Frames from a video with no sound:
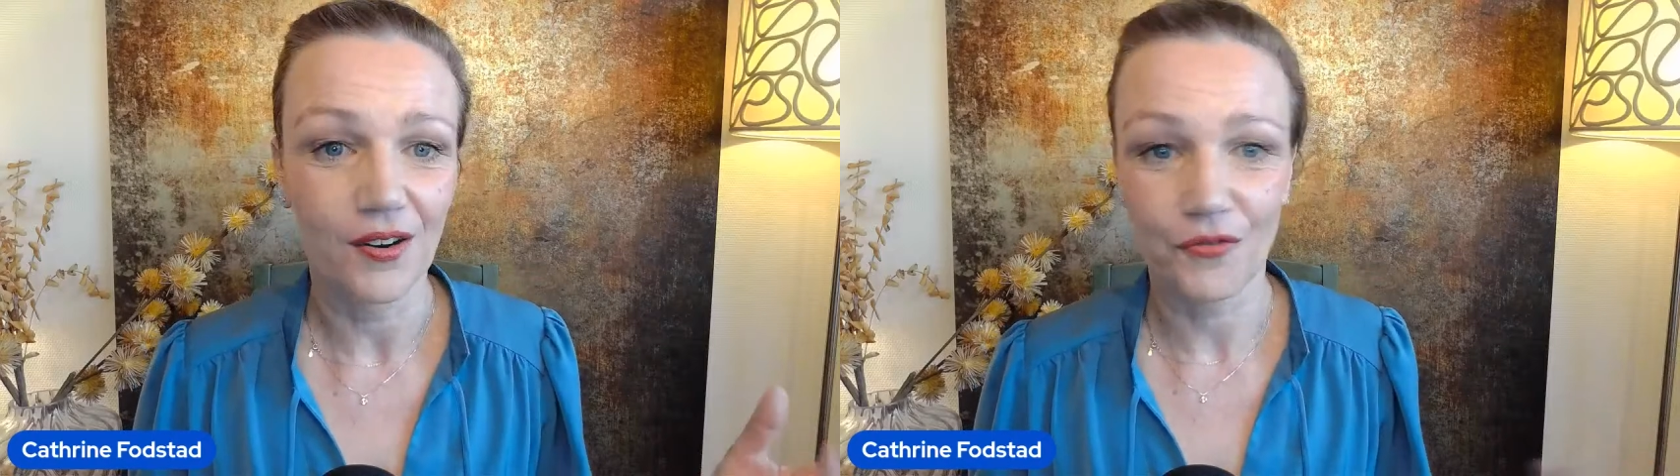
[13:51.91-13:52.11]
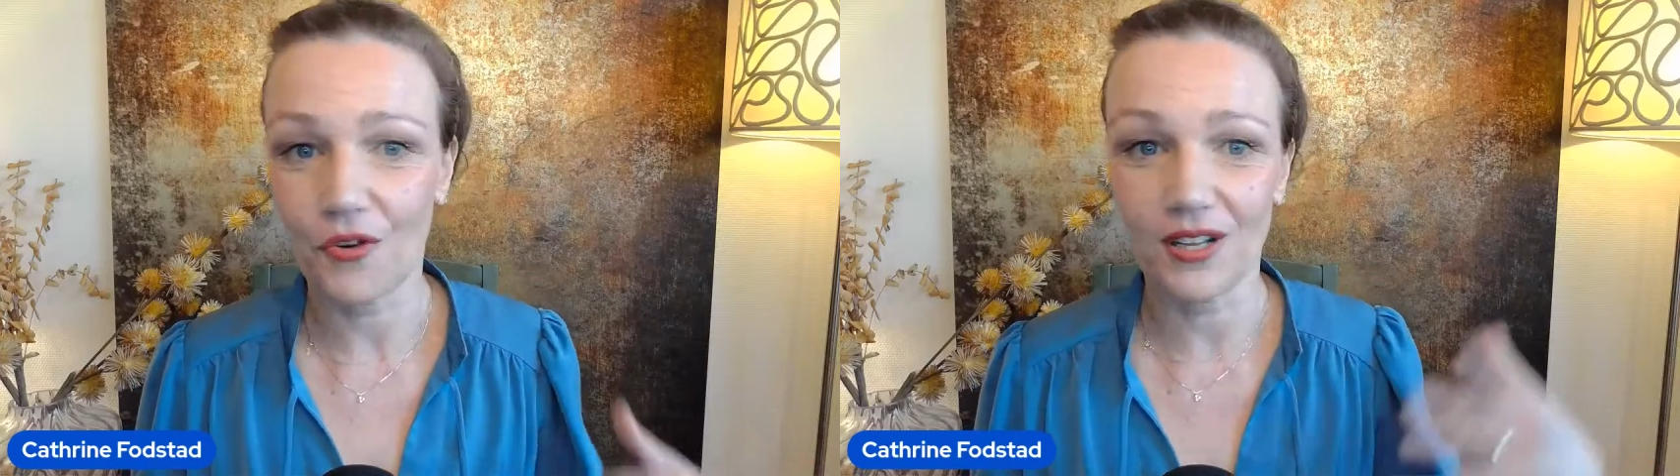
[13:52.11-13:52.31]

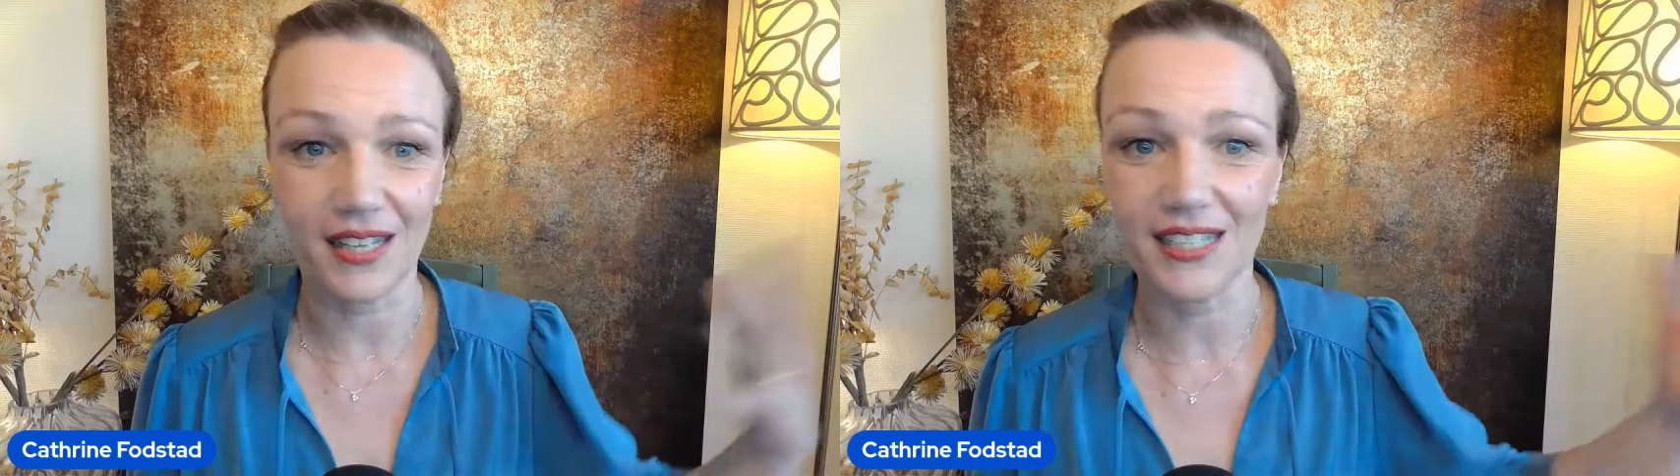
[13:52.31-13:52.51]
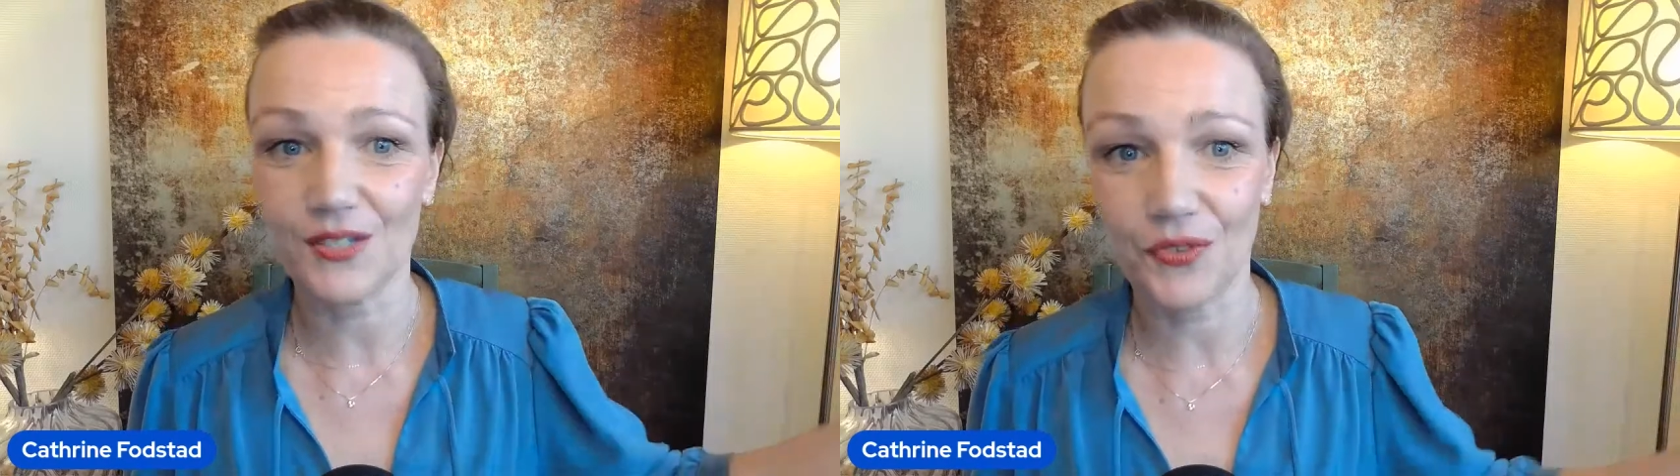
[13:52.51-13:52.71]
for the
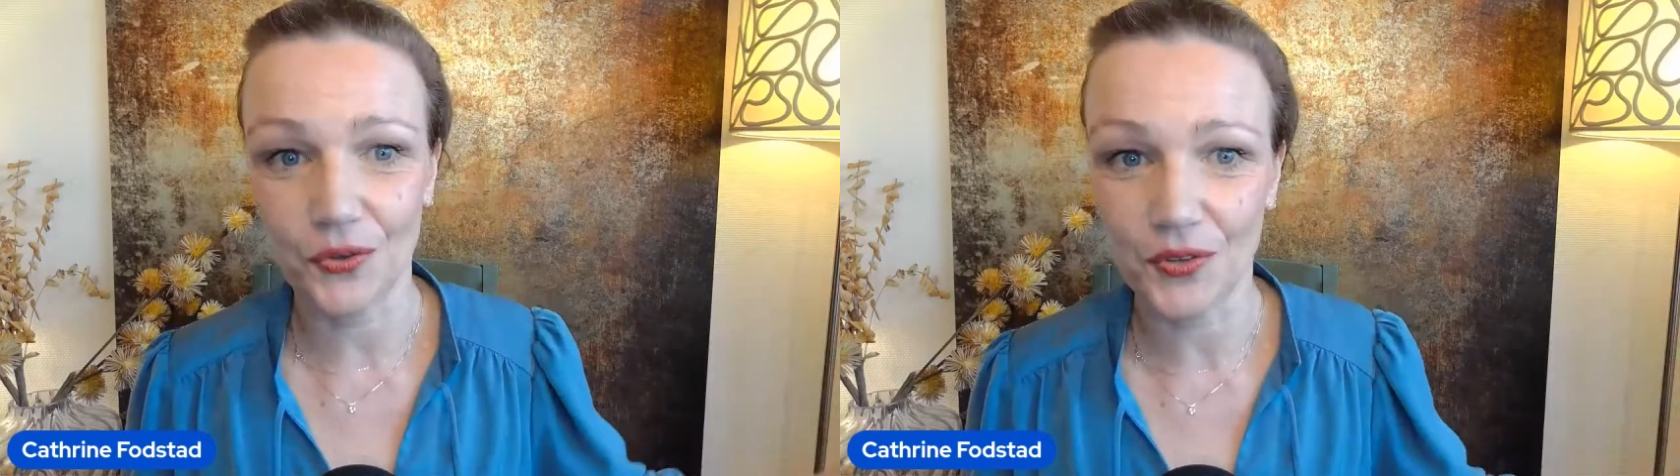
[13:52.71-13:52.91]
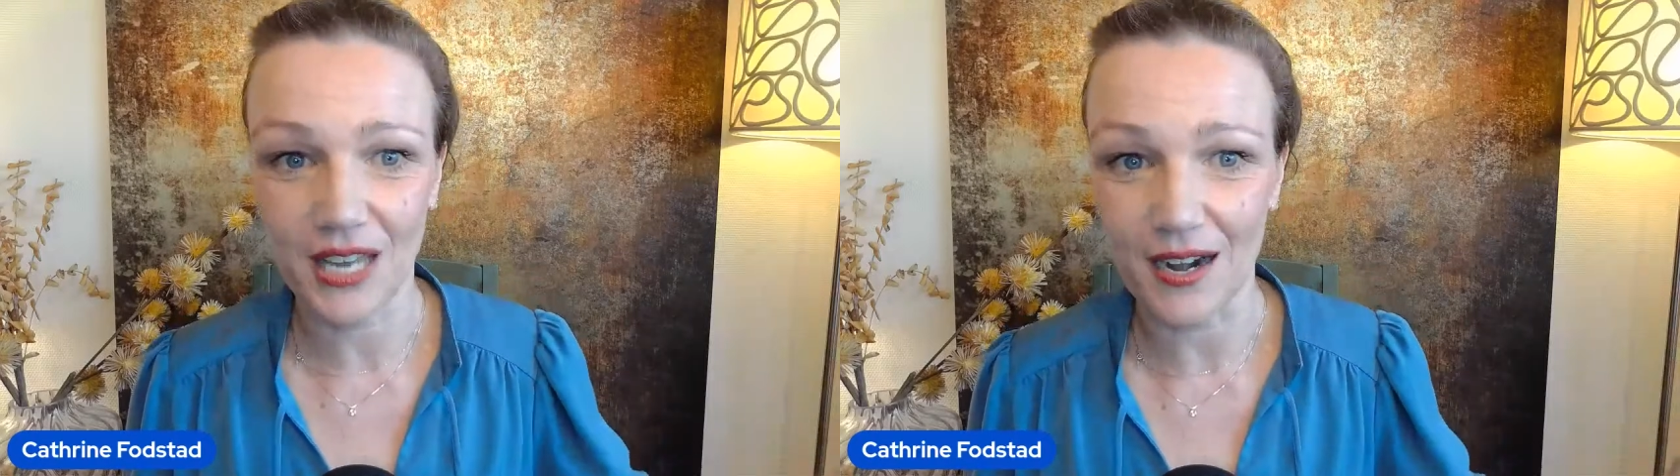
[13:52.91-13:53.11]
next
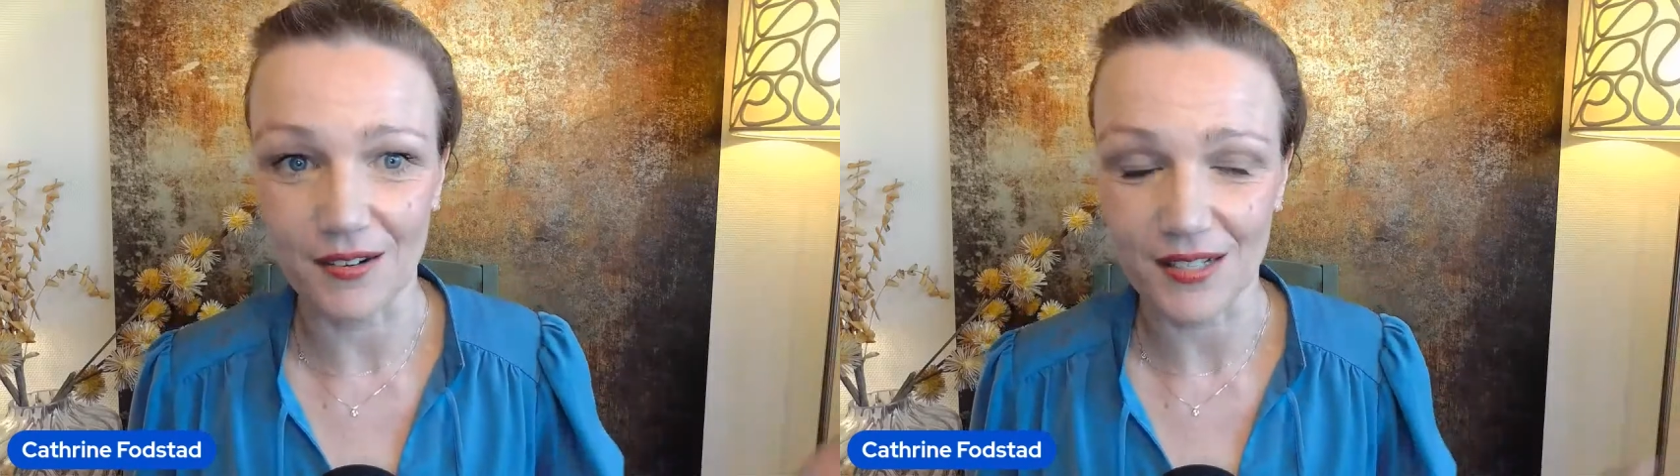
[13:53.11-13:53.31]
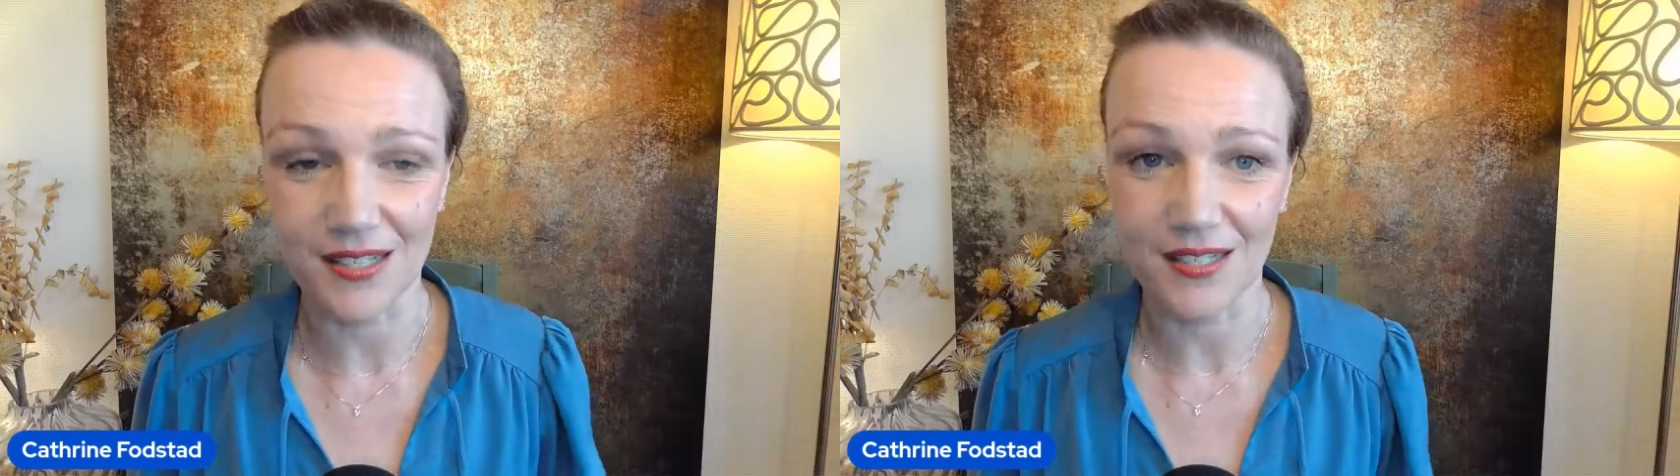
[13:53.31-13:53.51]
few
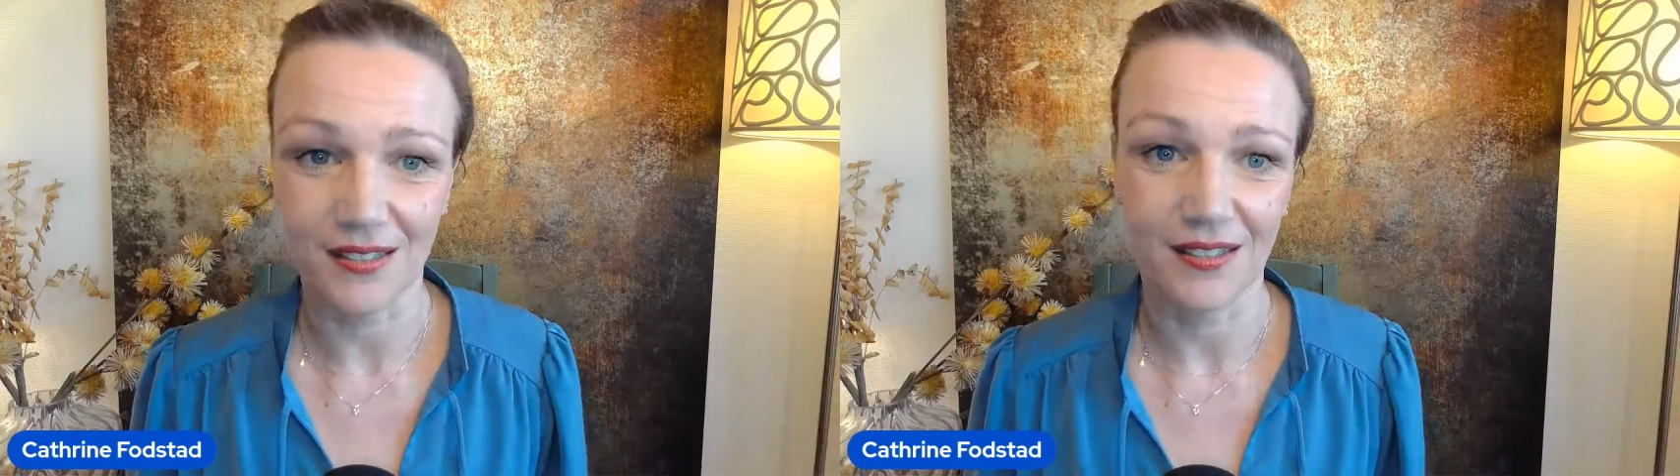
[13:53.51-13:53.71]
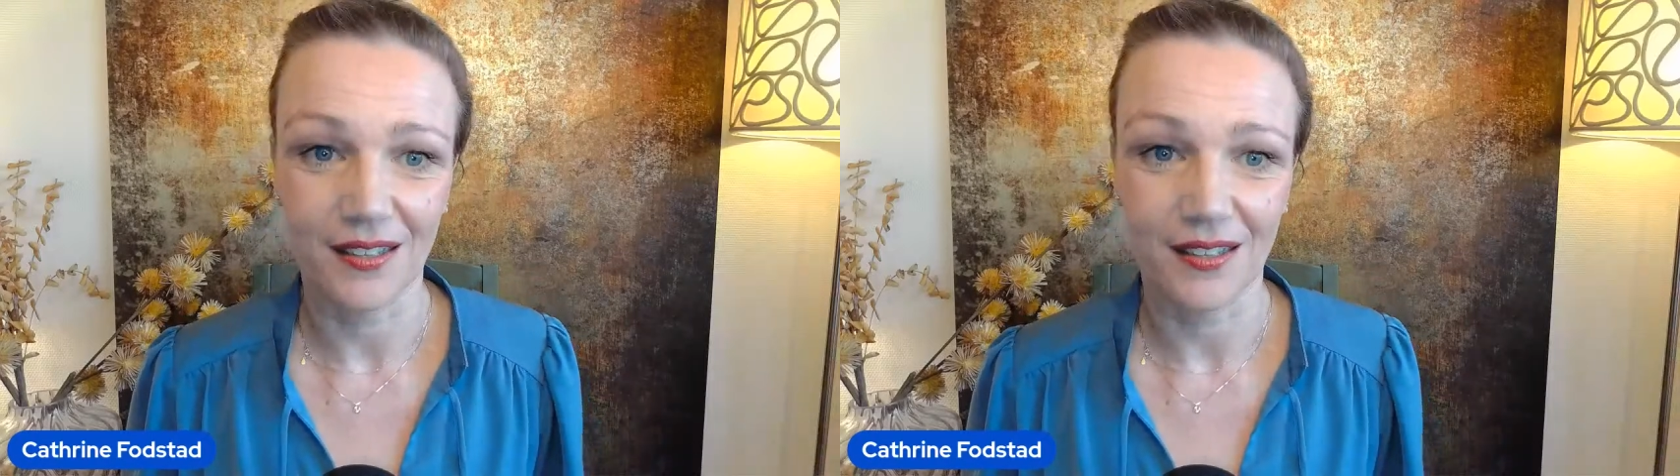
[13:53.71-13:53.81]
years